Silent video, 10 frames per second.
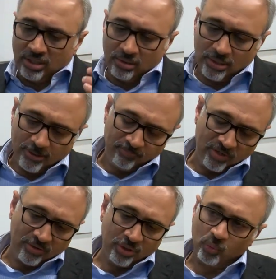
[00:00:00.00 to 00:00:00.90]
okay.
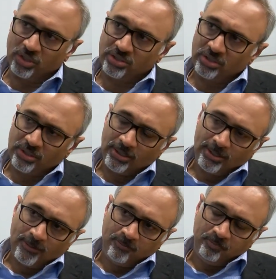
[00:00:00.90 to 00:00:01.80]
Around the world. Okay.
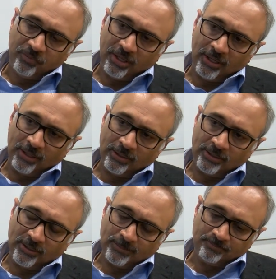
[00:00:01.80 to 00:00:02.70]
And
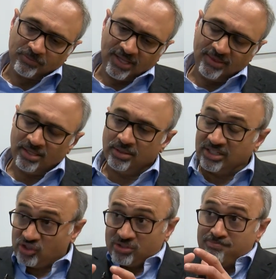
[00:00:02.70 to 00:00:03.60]
then
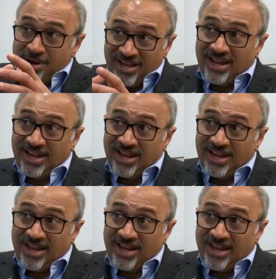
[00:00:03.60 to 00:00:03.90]
that's just my